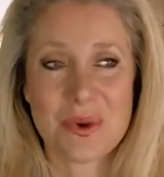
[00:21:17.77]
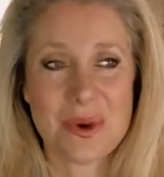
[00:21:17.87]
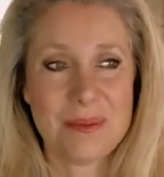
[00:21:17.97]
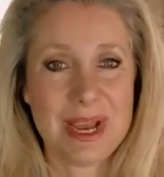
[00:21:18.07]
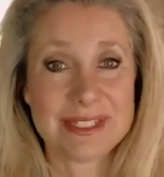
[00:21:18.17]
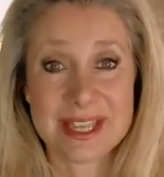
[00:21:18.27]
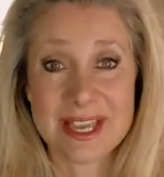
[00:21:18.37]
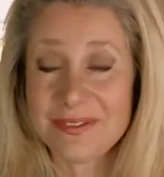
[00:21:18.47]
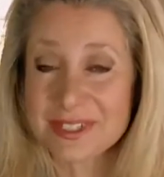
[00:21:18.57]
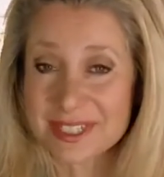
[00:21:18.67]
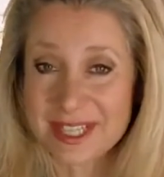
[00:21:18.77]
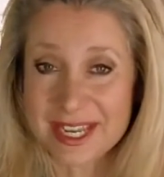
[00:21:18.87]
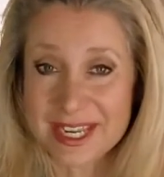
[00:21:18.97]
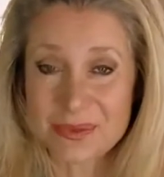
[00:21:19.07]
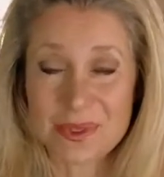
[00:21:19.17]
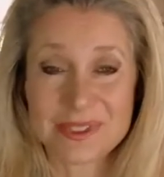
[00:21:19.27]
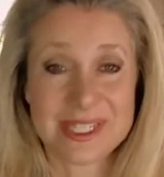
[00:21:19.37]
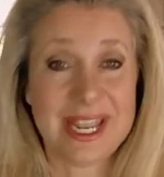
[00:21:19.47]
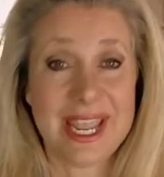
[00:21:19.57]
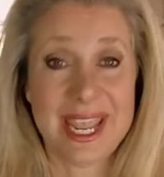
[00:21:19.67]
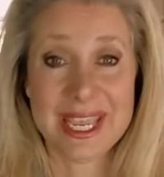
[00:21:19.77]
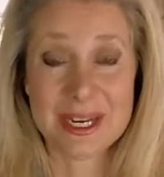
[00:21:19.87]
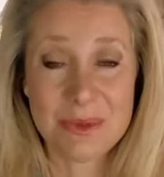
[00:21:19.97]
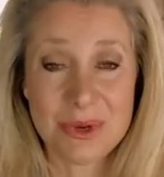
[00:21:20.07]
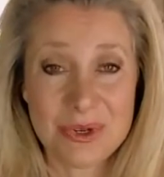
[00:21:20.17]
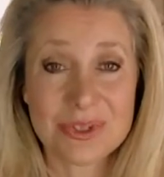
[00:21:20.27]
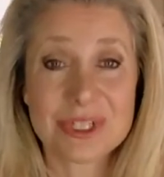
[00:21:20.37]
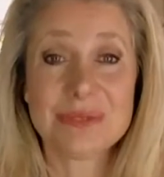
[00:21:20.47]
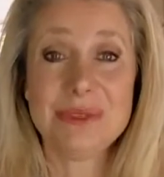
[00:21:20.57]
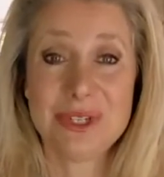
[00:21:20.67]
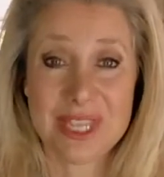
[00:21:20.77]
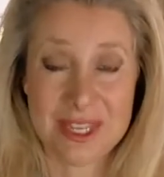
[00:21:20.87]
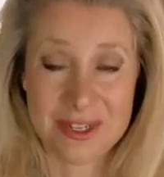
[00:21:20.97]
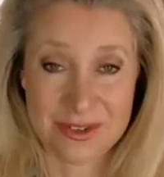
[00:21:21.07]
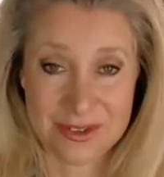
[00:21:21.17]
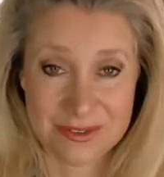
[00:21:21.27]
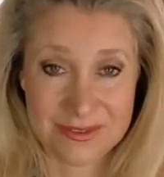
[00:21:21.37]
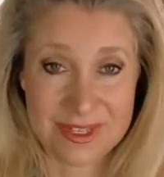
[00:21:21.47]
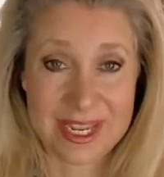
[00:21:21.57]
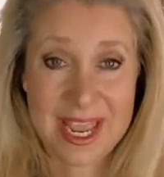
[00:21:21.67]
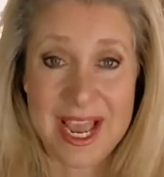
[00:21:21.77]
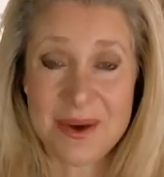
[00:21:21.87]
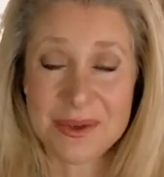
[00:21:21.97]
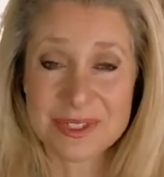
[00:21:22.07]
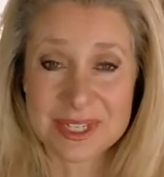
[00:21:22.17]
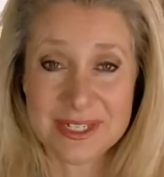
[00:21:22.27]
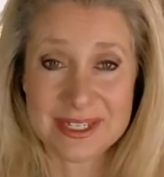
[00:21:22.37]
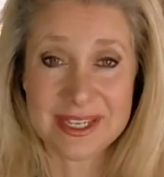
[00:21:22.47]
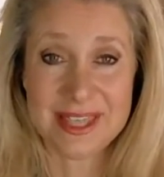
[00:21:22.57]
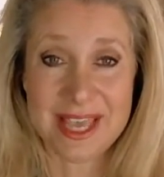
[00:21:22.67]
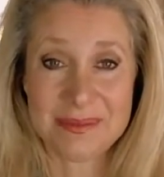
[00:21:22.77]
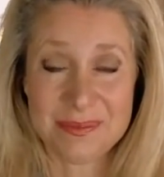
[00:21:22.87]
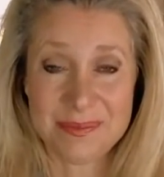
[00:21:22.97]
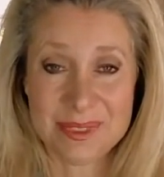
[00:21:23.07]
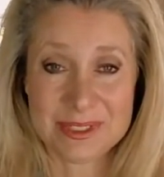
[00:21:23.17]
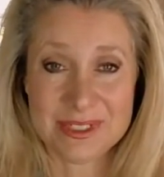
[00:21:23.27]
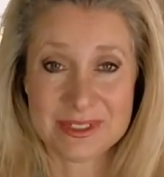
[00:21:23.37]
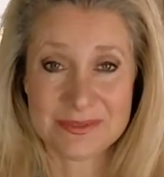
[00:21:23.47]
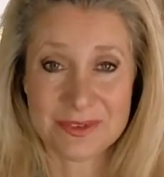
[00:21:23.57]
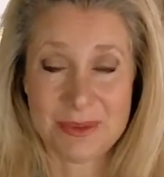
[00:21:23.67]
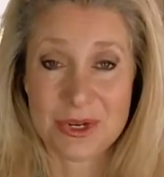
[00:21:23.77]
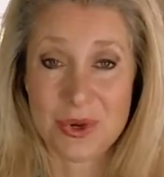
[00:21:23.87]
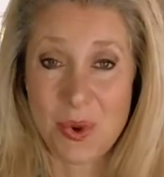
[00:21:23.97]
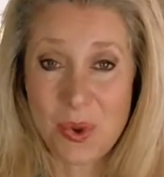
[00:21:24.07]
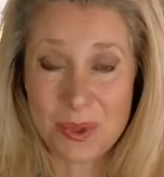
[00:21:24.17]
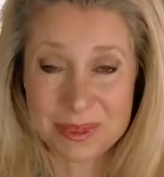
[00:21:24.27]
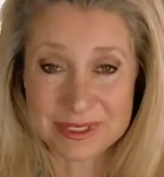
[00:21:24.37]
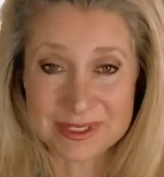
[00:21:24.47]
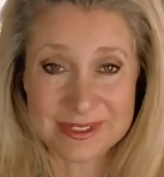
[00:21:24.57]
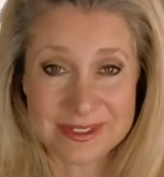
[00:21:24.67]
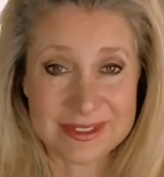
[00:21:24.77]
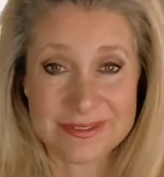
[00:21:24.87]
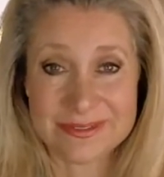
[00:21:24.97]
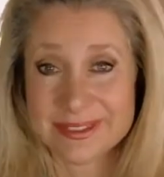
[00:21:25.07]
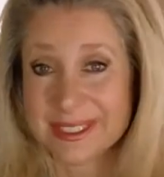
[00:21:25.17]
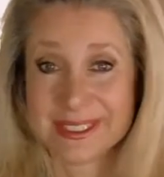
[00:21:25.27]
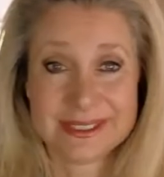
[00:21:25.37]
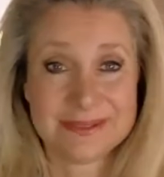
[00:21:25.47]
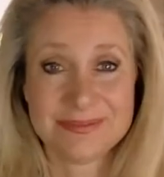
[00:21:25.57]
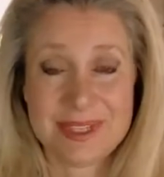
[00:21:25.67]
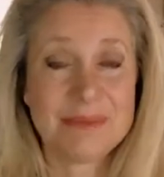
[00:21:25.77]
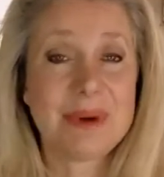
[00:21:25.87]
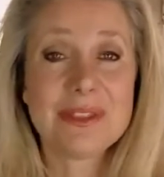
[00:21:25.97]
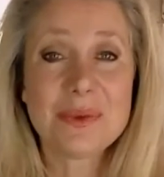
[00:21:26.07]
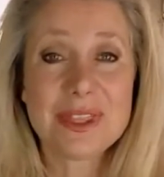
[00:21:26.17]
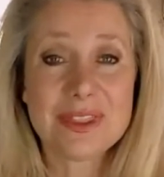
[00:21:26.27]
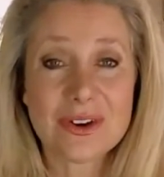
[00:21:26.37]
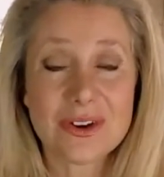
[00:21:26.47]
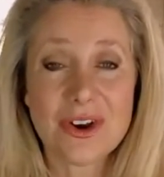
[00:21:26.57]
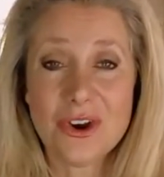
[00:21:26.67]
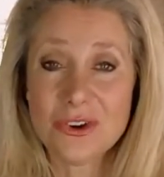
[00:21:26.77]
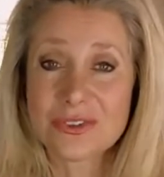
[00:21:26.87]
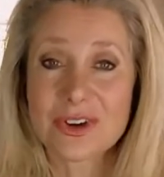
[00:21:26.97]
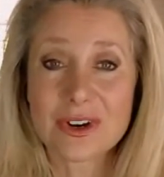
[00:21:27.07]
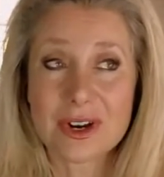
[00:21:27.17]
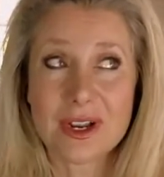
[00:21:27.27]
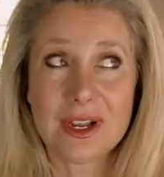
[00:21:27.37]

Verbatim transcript: mm-hmm. my toughest client was an animal communicator. Like, how was I going to take that business from a whole business of, and by the way, there are over